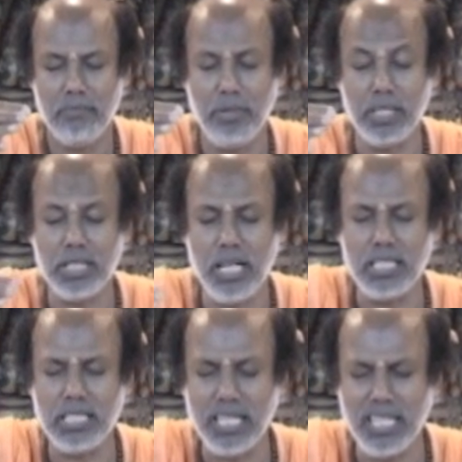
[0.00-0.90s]
Person
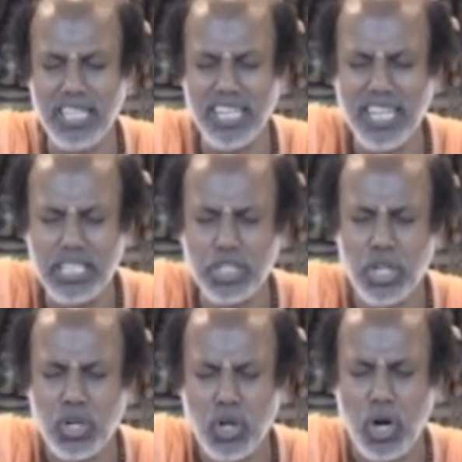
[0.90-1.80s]
has taken a
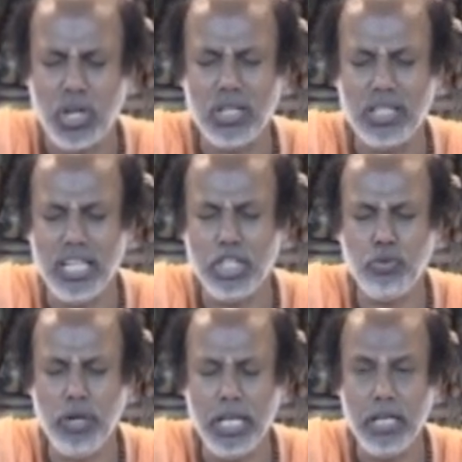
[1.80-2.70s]
lesser God. That is
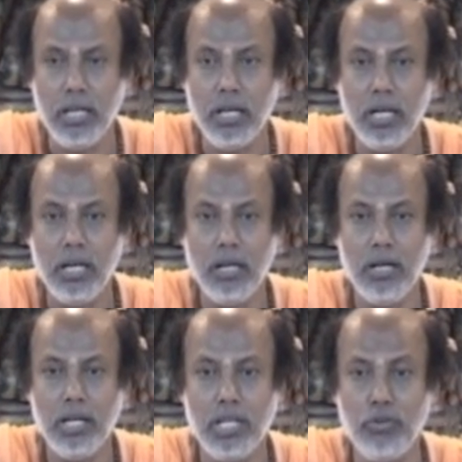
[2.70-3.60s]
why
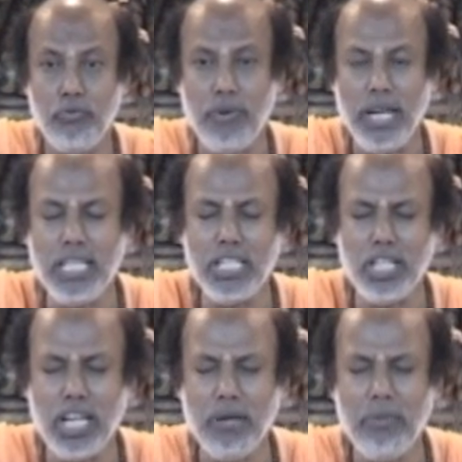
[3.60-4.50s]
you fight in
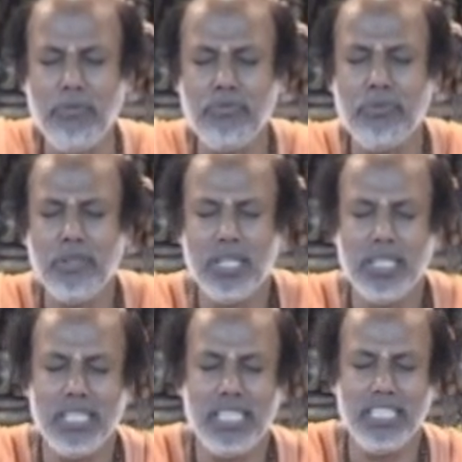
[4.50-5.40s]
the name of
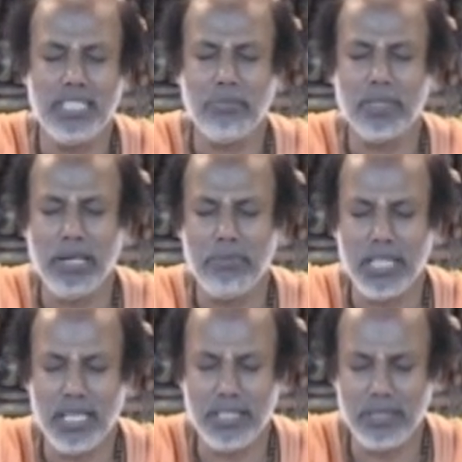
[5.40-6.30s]
ism,
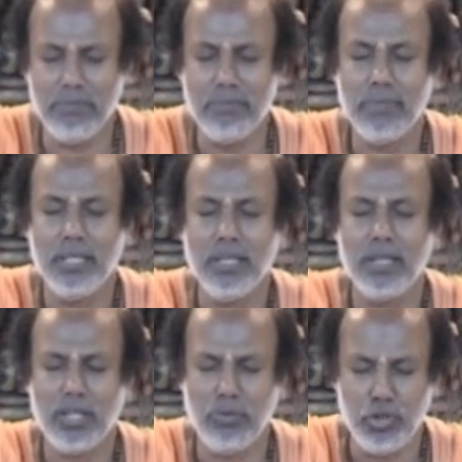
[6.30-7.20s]
capitalism,
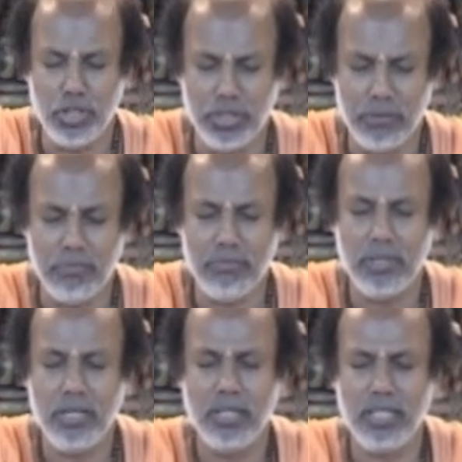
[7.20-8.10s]
communism,
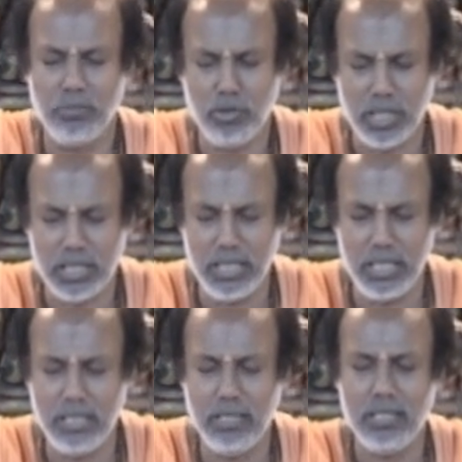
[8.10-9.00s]

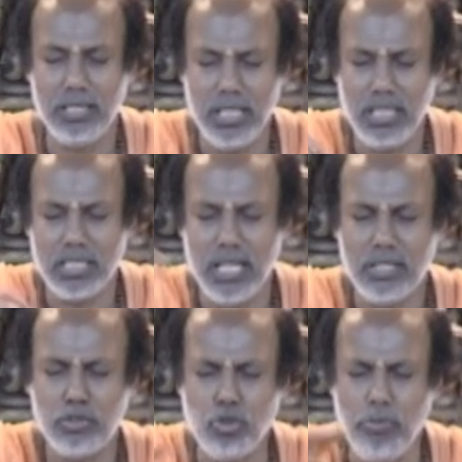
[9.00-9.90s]
democracy, this,
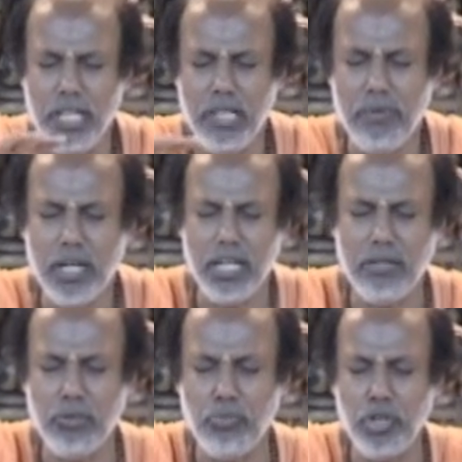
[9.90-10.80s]
that. So many different
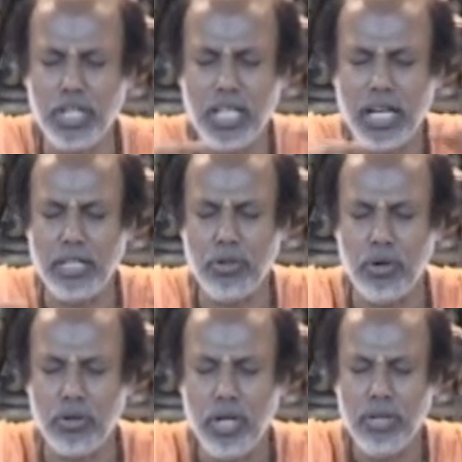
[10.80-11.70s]
types of political
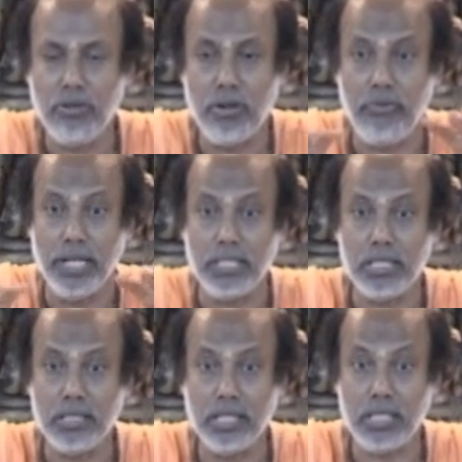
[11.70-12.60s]
ideologue you are
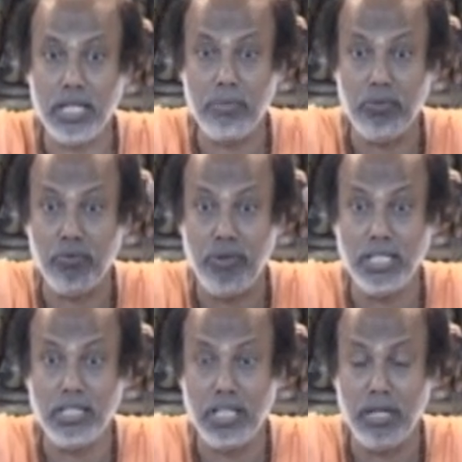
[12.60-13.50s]
fighting, just like people
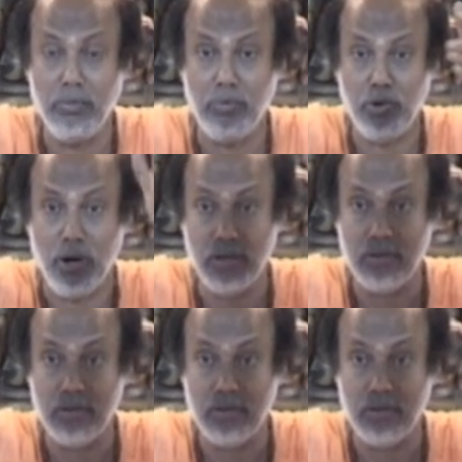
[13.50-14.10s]
fight in the name of God.